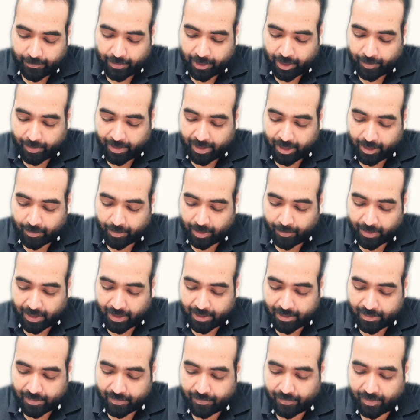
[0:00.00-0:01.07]
of debatable
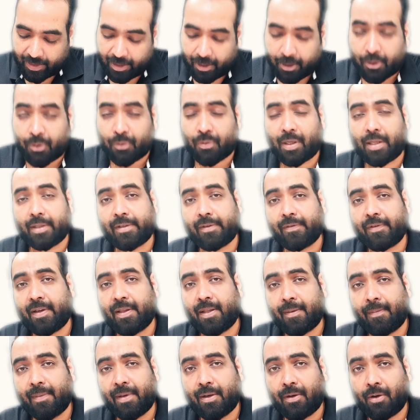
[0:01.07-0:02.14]
parts whether to classify
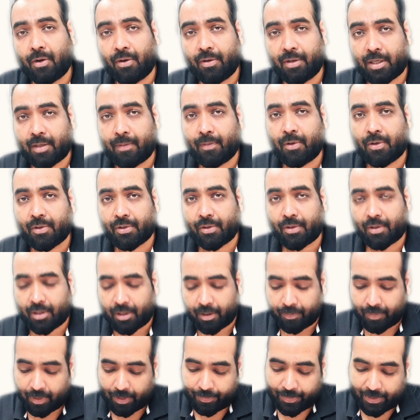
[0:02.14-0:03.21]
them in long term or short
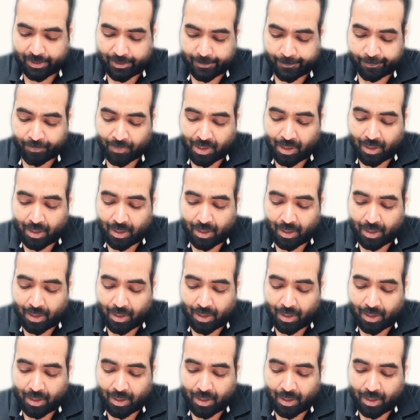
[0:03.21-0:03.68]
term purpose.